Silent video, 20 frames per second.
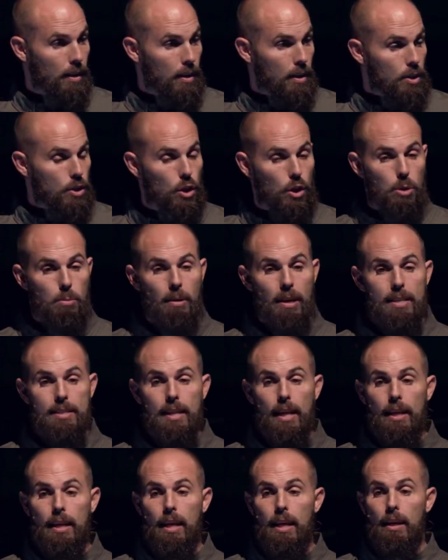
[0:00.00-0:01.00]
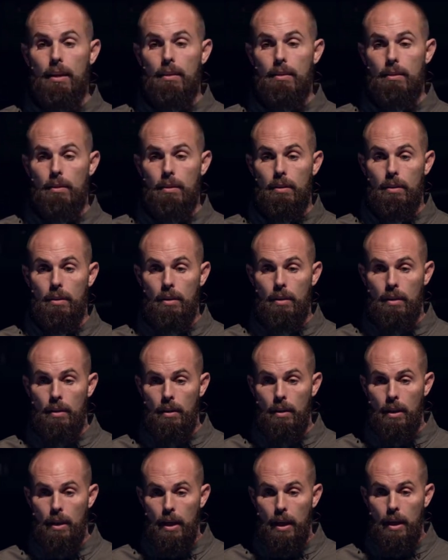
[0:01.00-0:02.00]
So you may say, Keith,
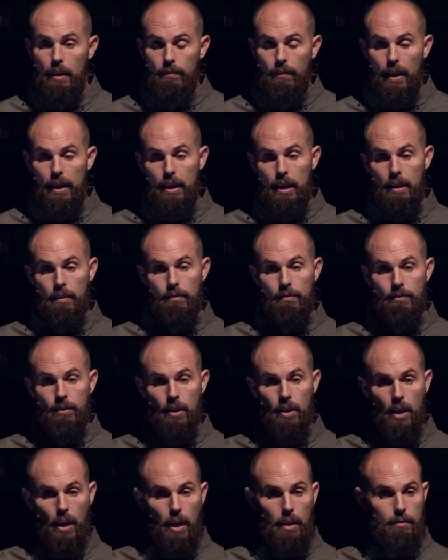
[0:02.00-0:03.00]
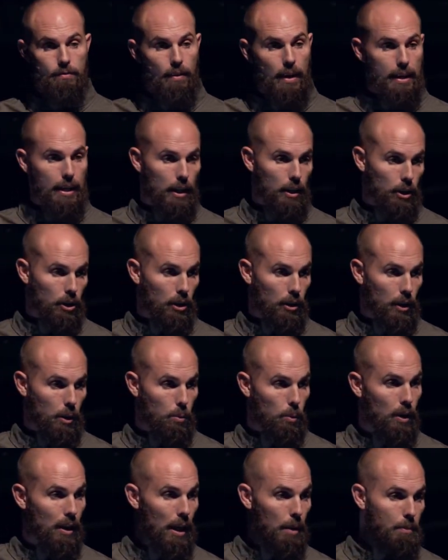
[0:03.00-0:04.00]
if I give to God financially,
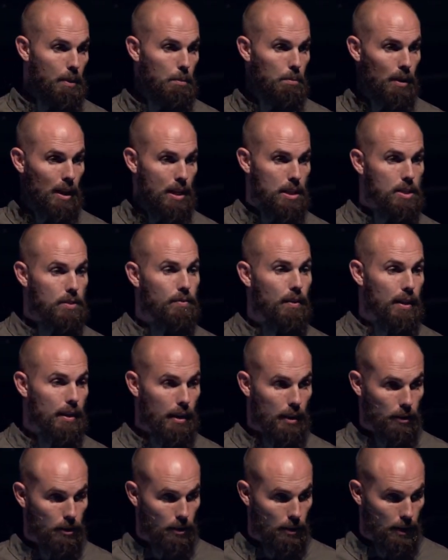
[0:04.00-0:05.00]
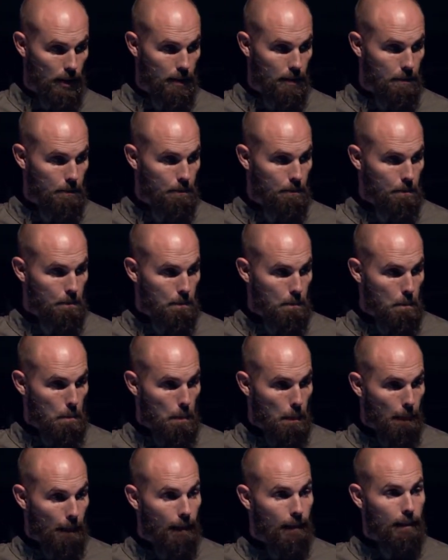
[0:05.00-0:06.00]
will I be blessed financially?
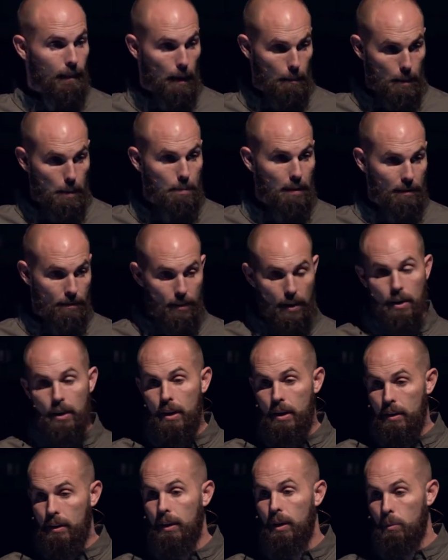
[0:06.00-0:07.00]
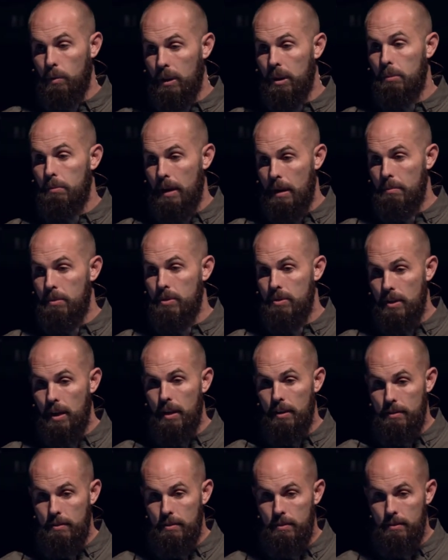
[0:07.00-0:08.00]
Let me be very clear what the Bible
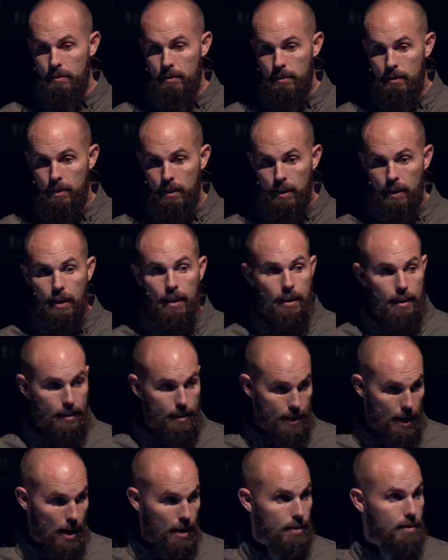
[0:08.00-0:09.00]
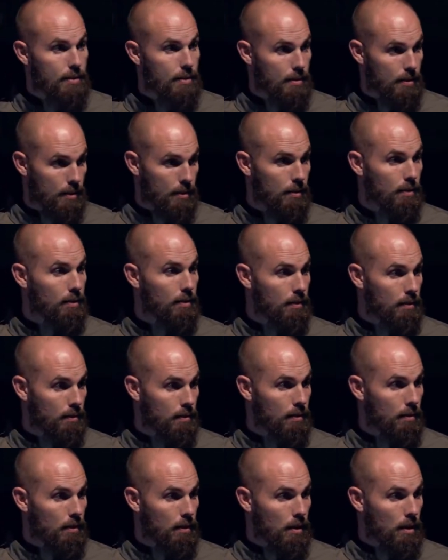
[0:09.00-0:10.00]
says. Yes.
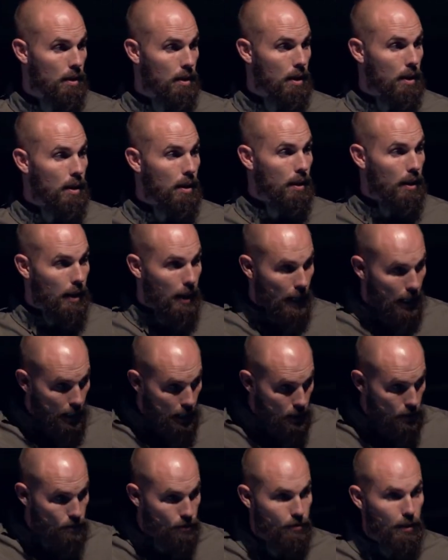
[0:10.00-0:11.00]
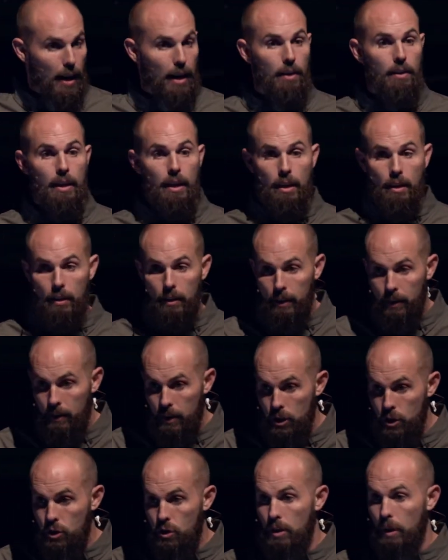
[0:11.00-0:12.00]
It is very clear
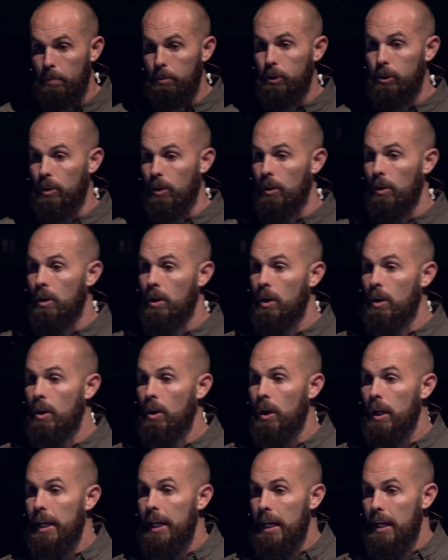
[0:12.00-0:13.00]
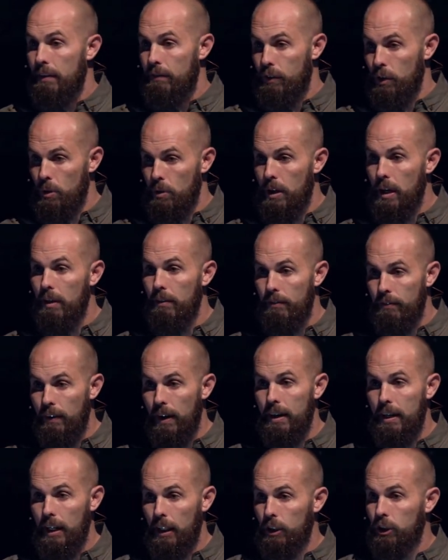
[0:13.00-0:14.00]
in Scripture if you give
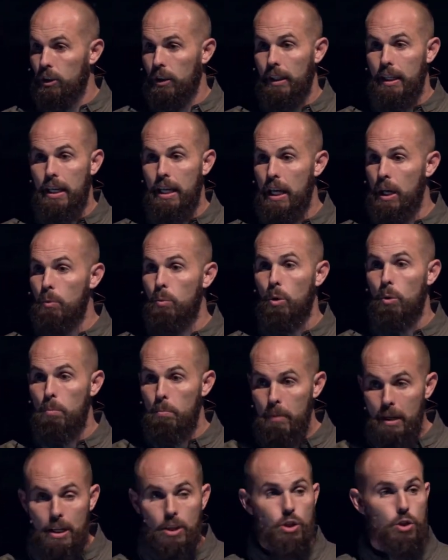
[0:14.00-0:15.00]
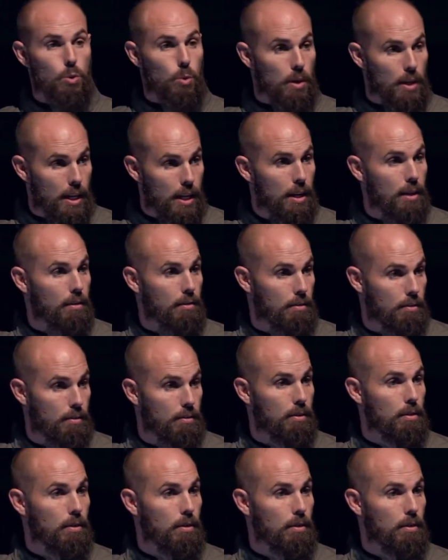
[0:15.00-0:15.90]
financially, He will meet your needs.